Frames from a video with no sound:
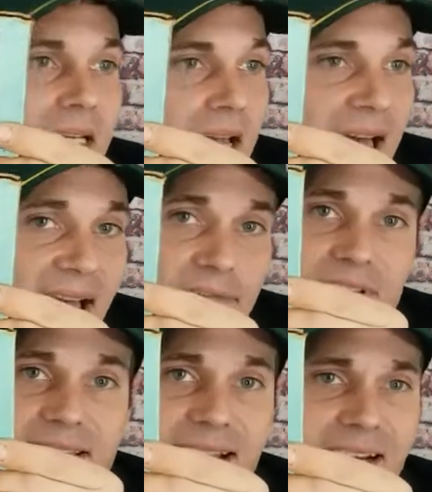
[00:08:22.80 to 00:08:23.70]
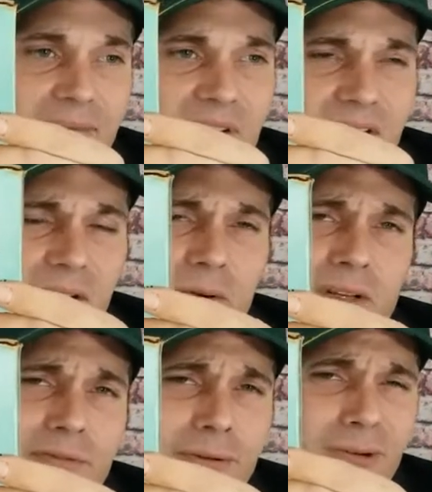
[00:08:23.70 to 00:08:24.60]
half the time it's already
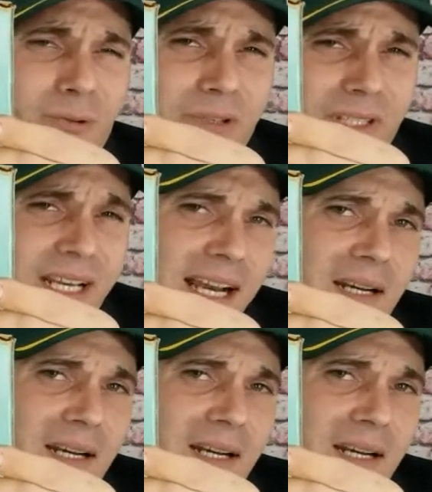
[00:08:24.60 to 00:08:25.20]
for a really high